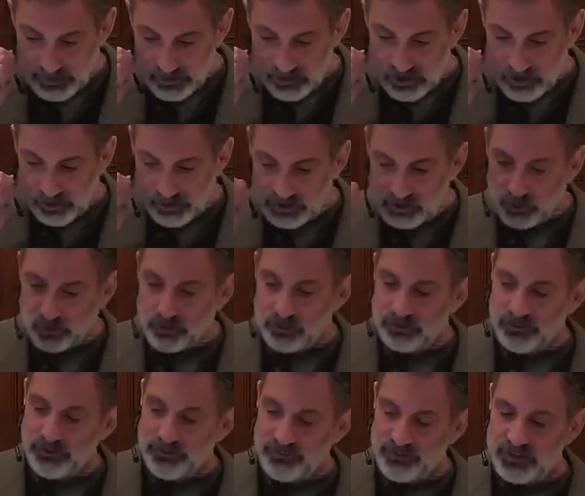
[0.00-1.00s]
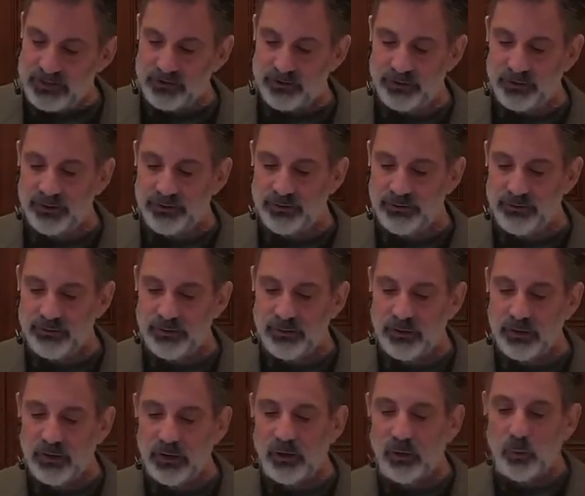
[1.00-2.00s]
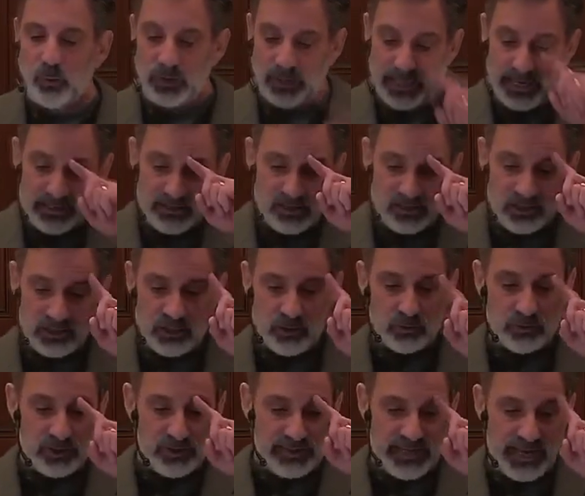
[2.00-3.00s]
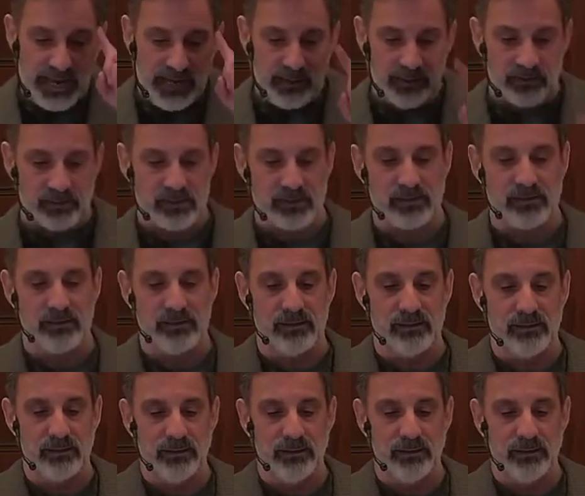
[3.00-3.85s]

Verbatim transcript: So the owner of the vineyard will execute the tenants.